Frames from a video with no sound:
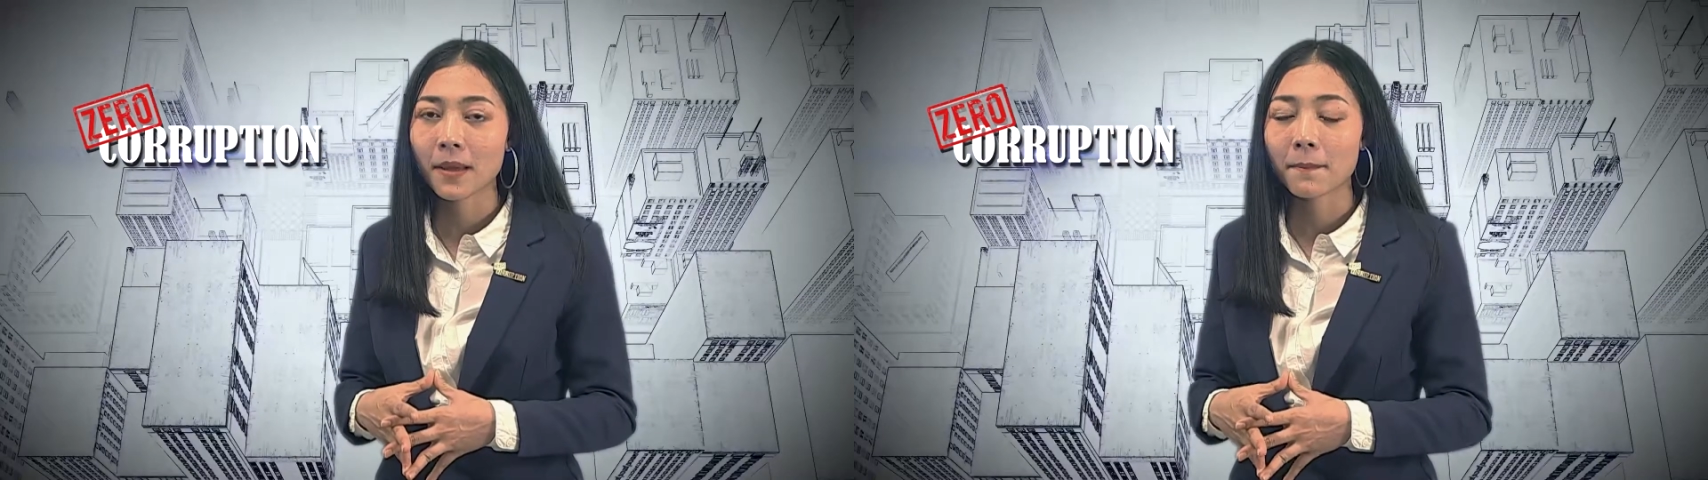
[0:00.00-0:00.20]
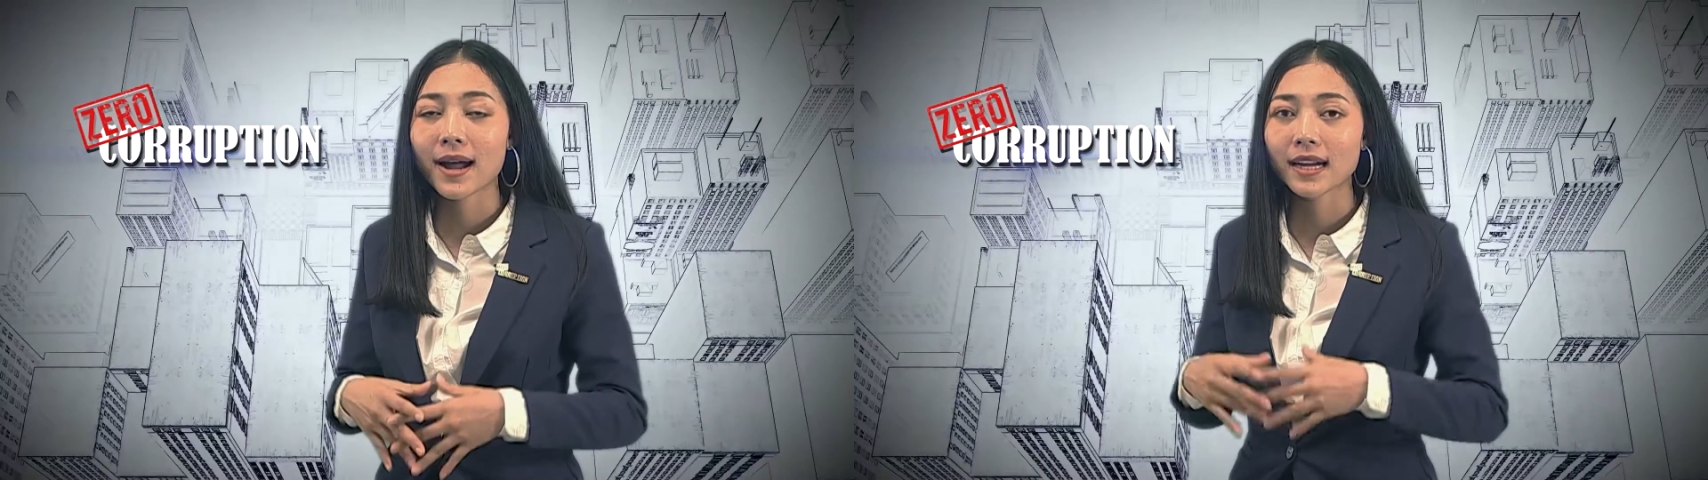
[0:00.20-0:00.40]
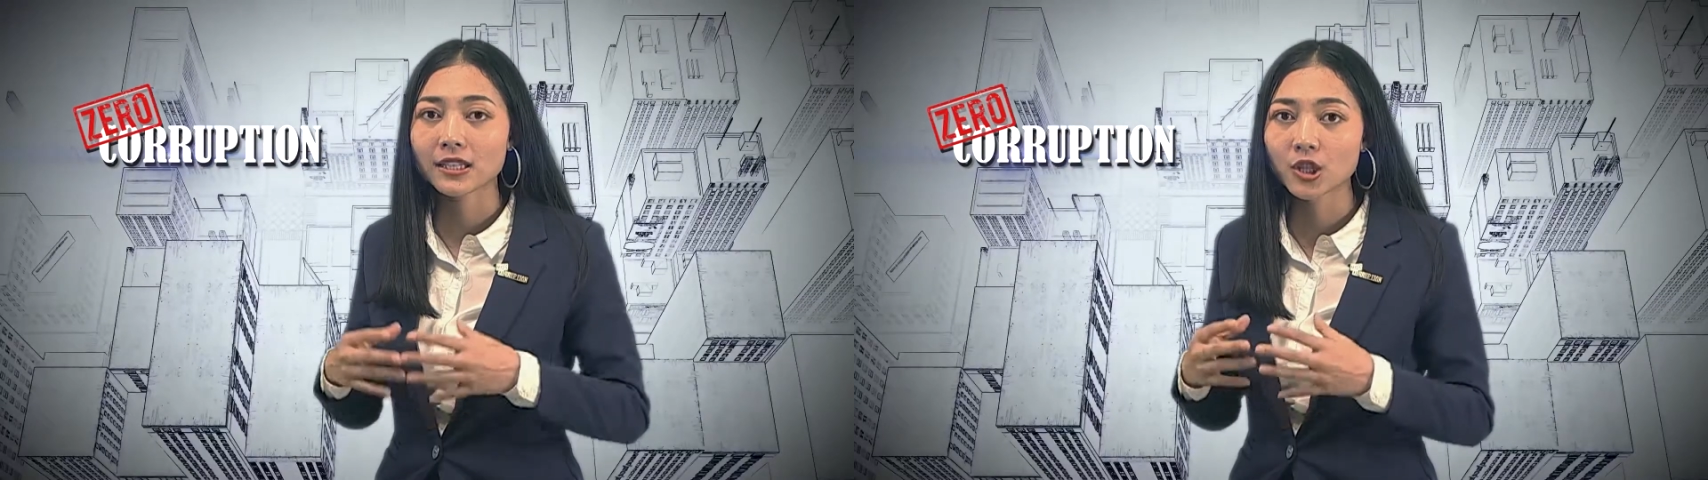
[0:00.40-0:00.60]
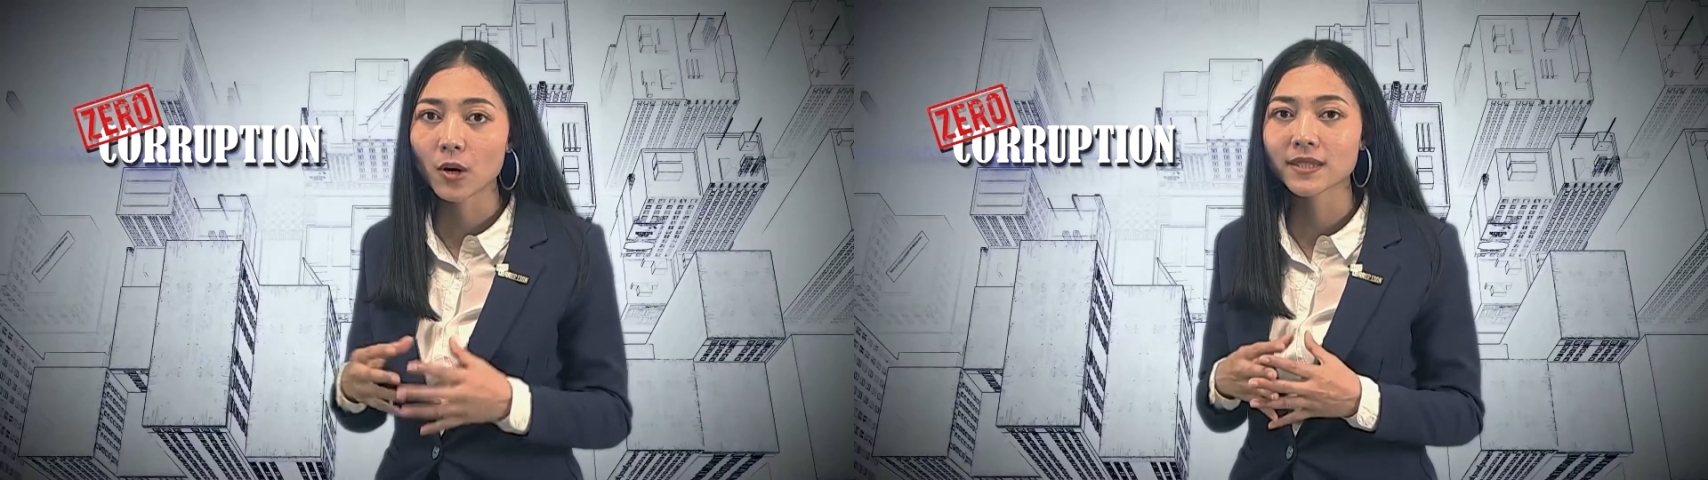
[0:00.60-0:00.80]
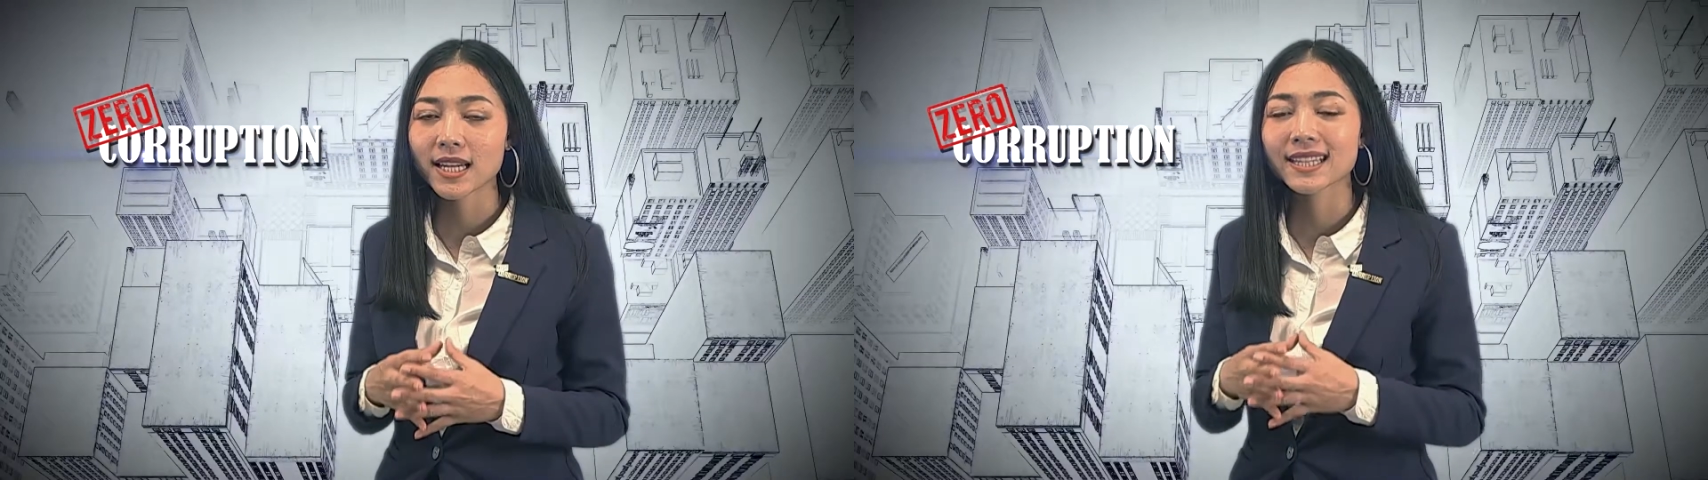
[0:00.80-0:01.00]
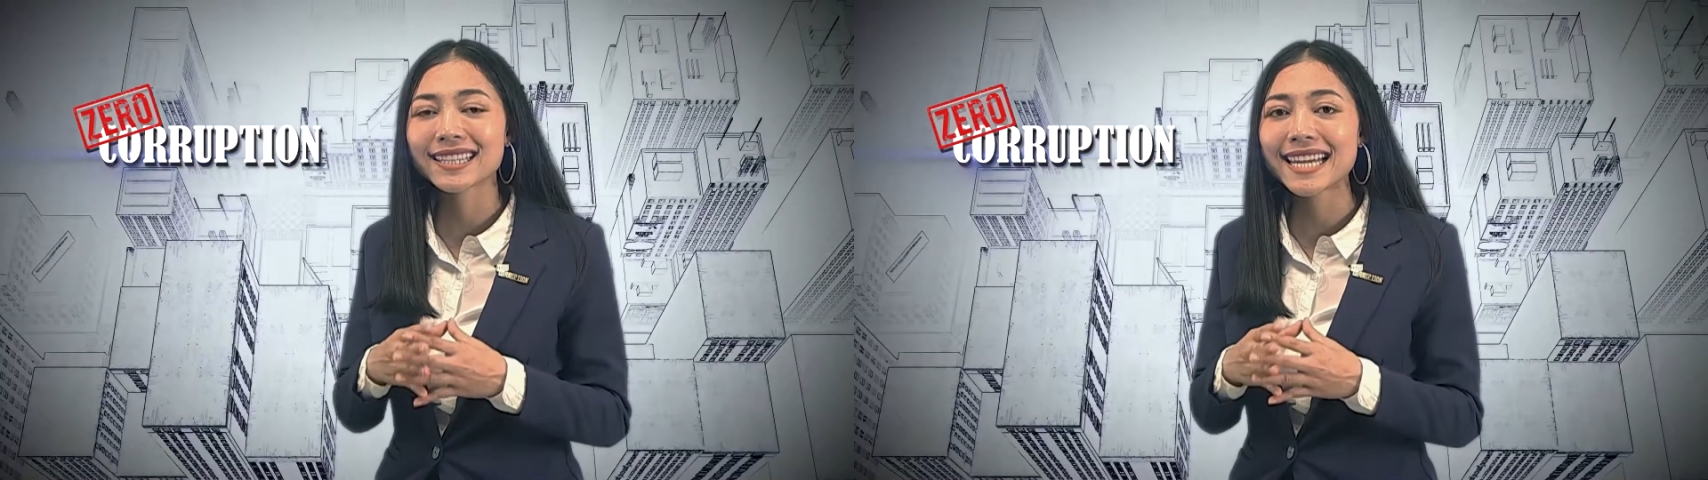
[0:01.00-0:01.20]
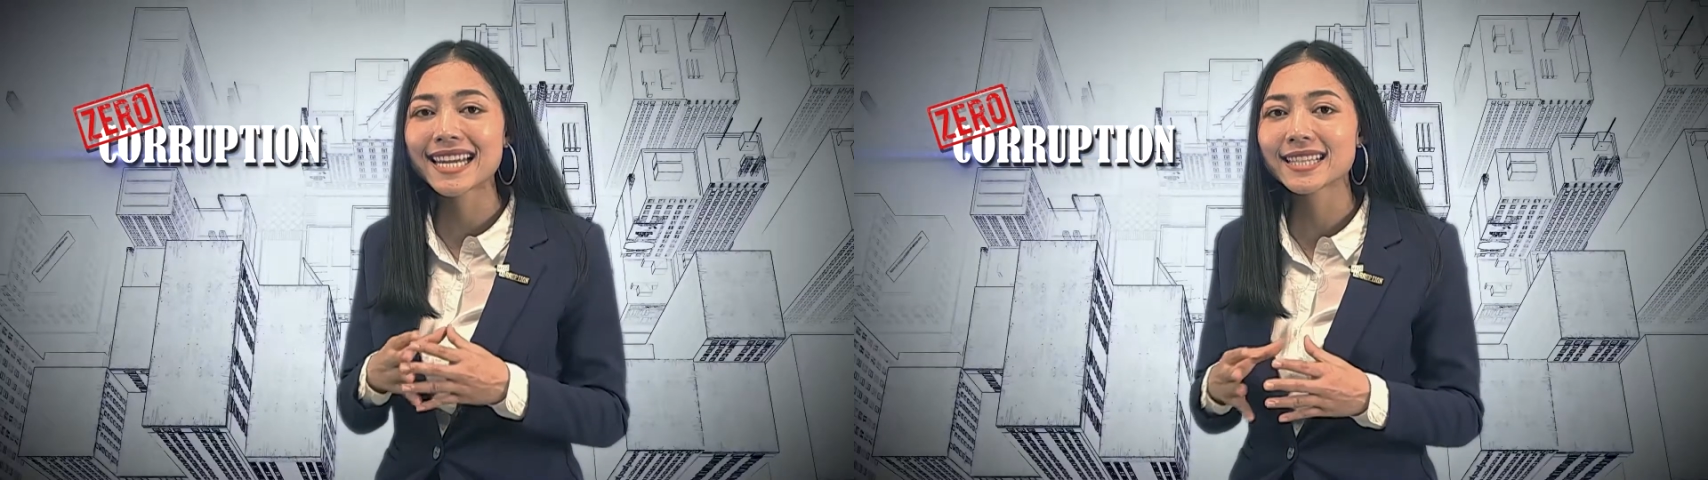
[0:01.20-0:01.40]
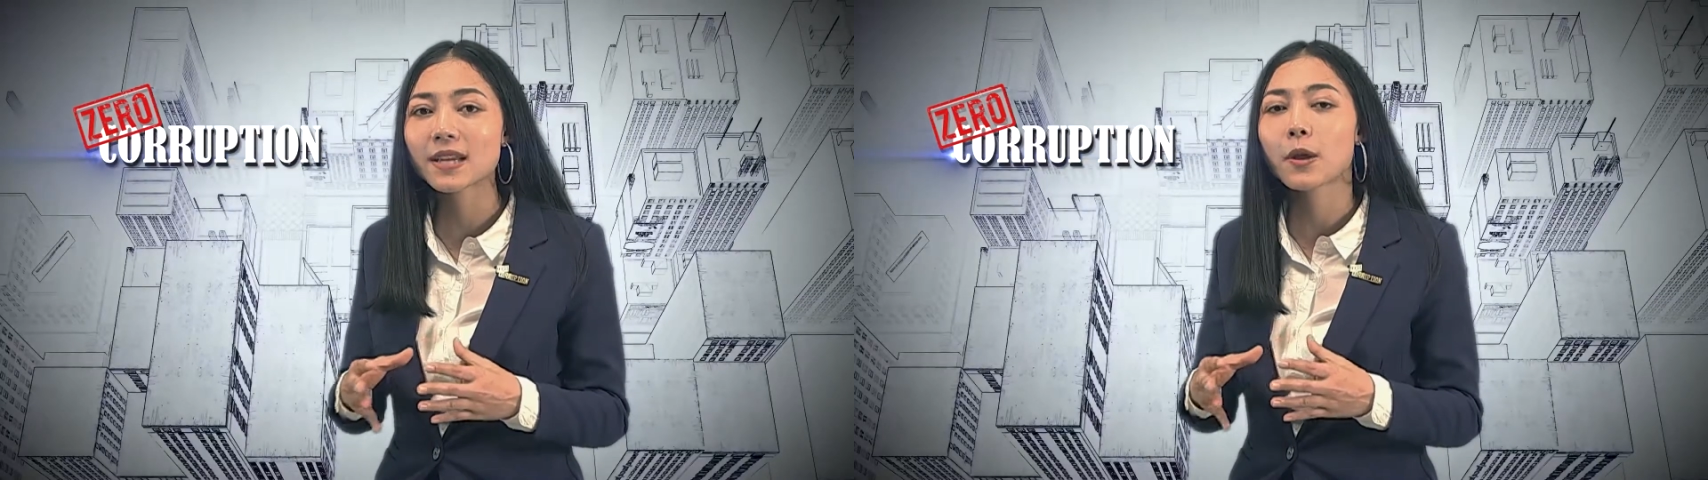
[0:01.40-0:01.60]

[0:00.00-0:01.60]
By adopting these